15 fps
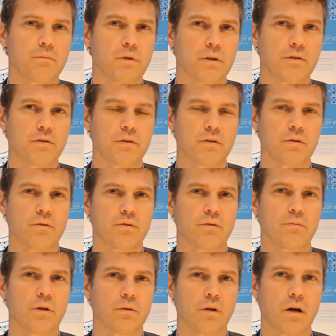because it talks
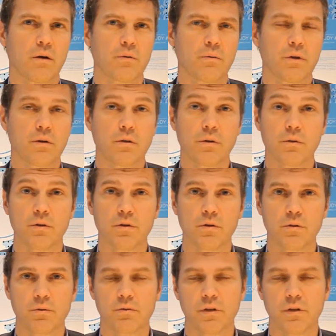about how we are going to use